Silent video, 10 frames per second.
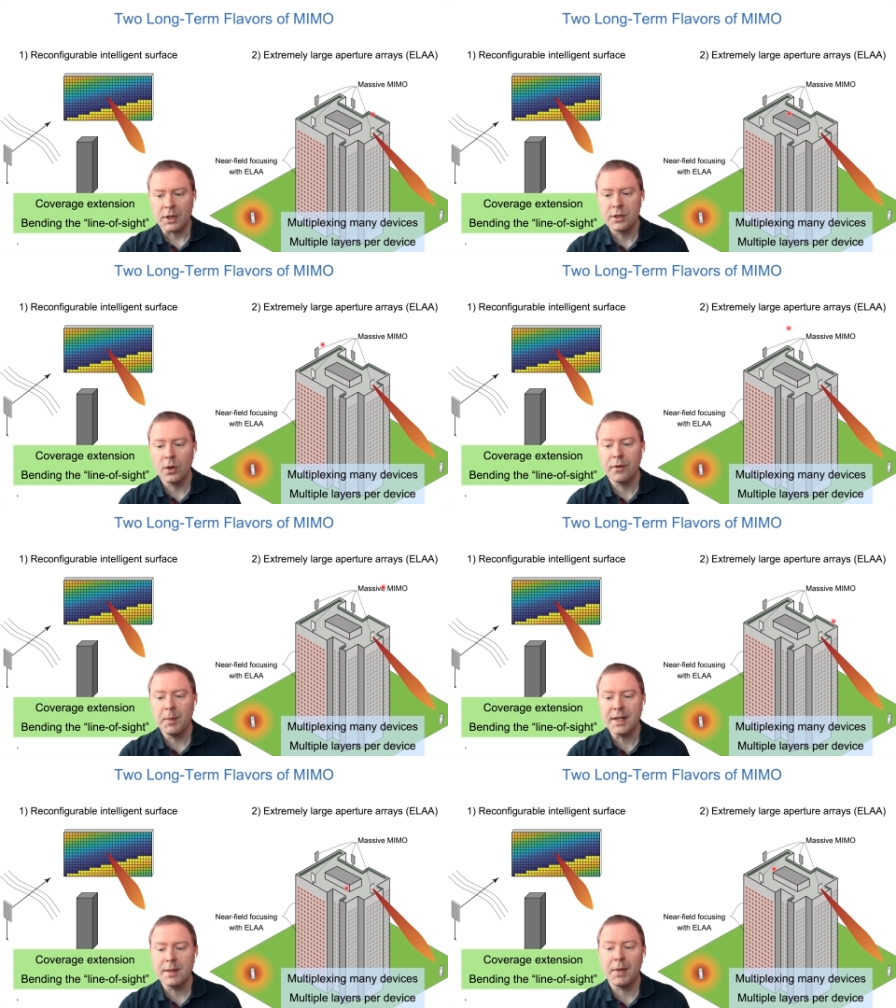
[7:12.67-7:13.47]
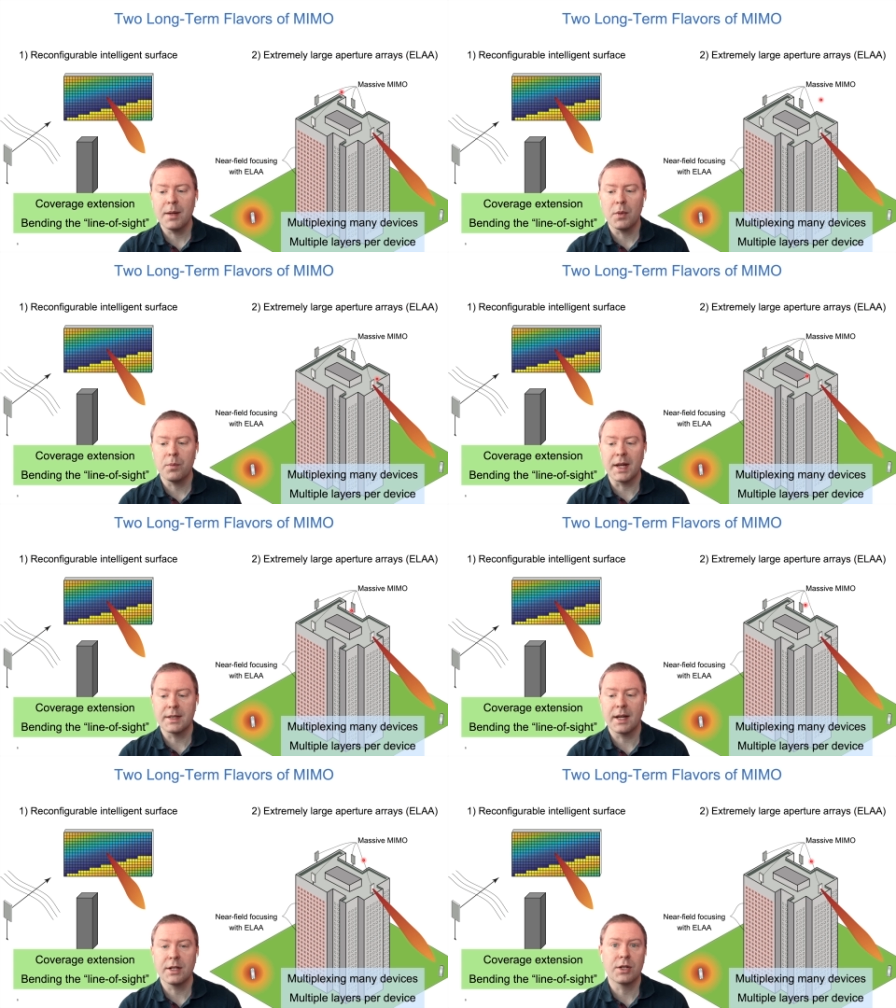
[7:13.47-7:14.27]
So if massive MIMO
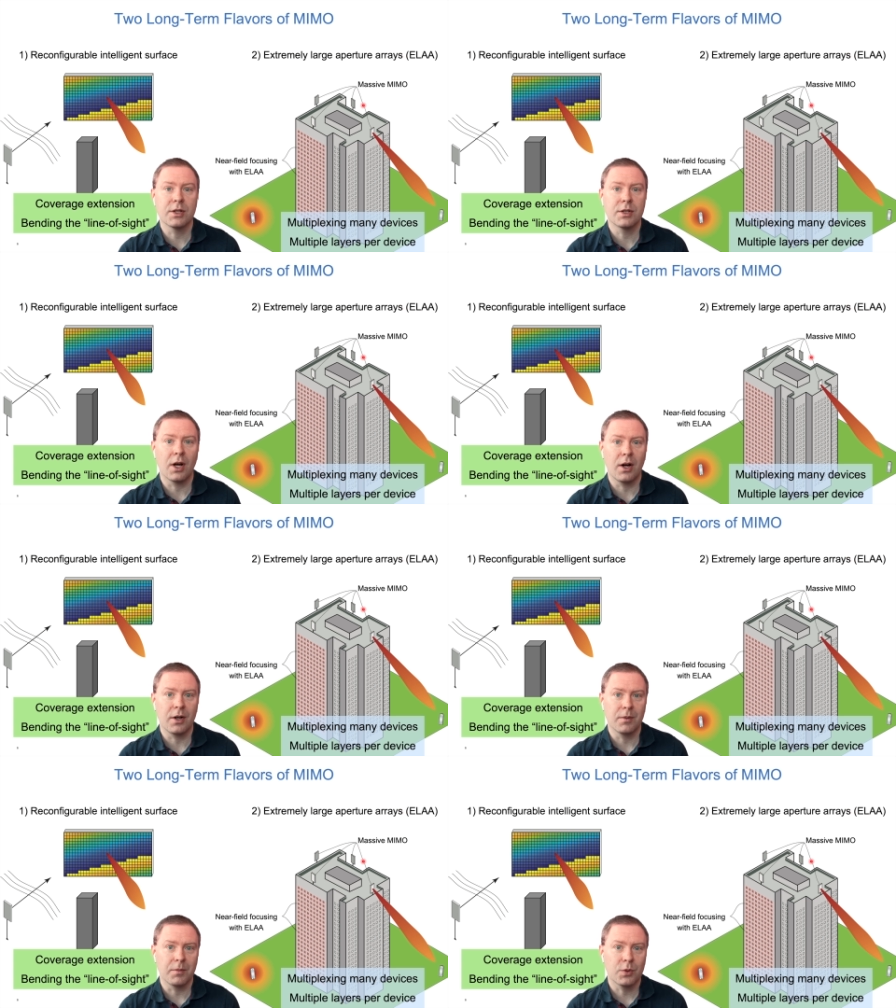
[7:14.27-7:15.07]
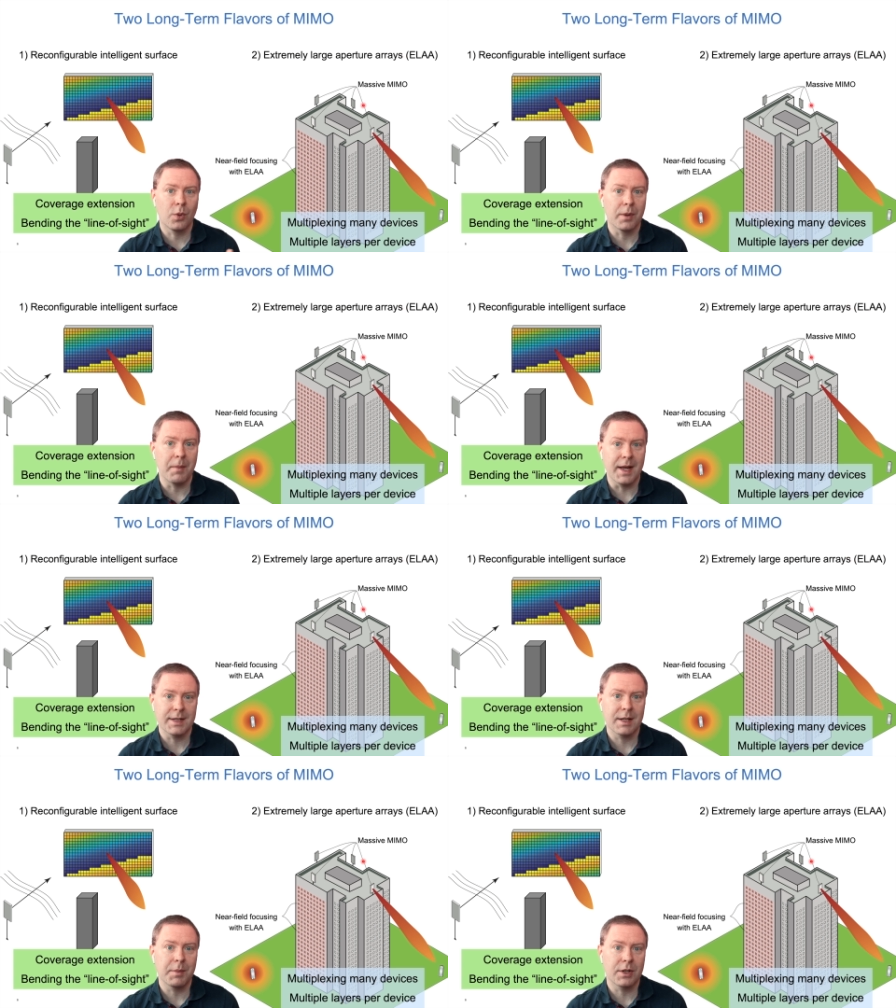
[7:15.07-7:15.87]
base stations are called
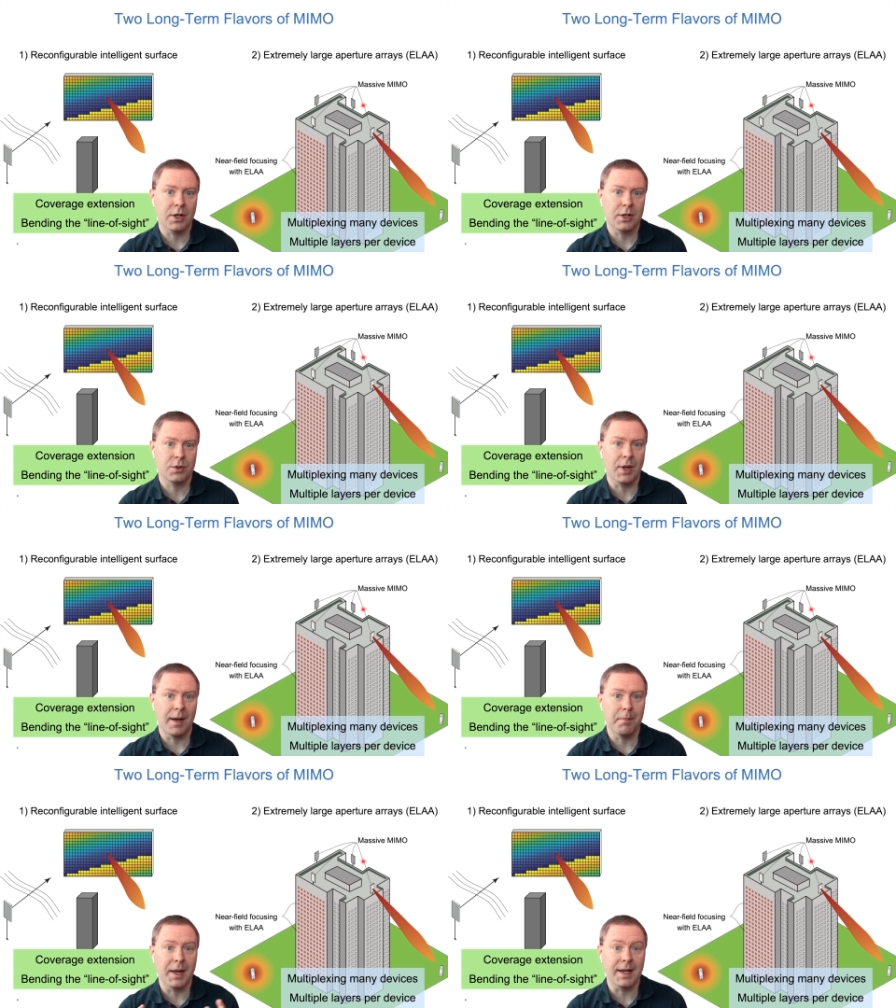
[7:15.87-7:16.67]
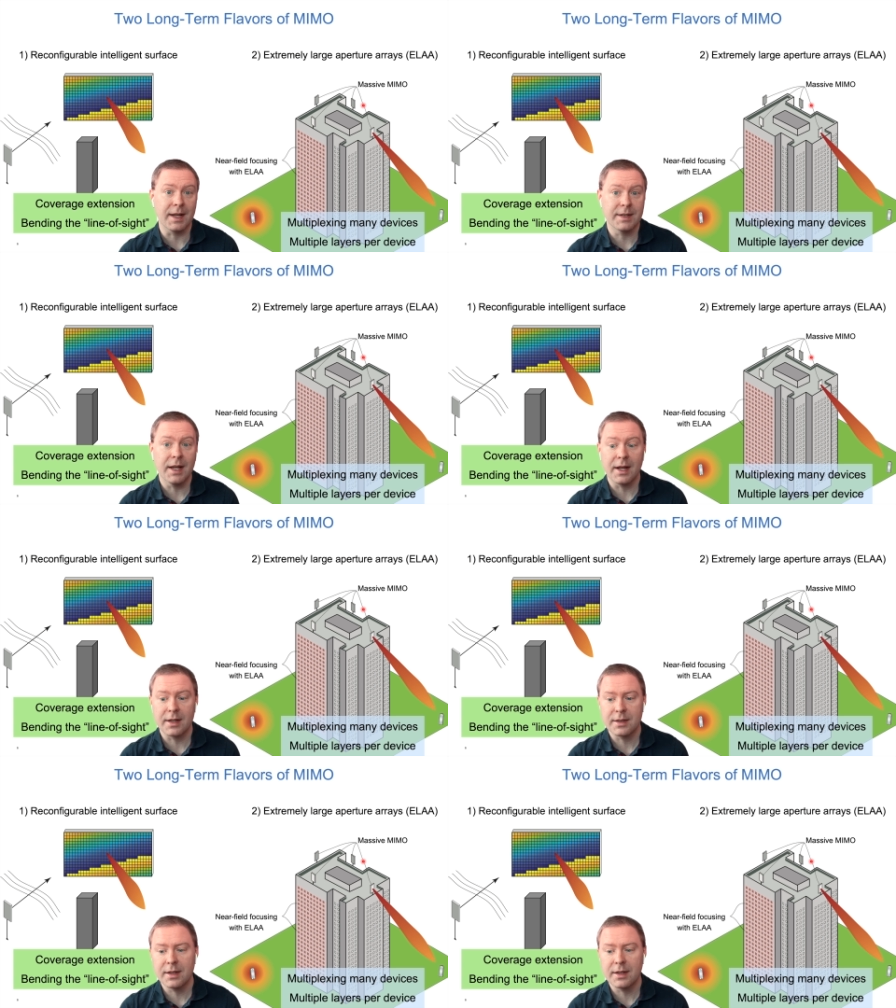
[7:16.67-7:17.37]
massive because we have many antennas,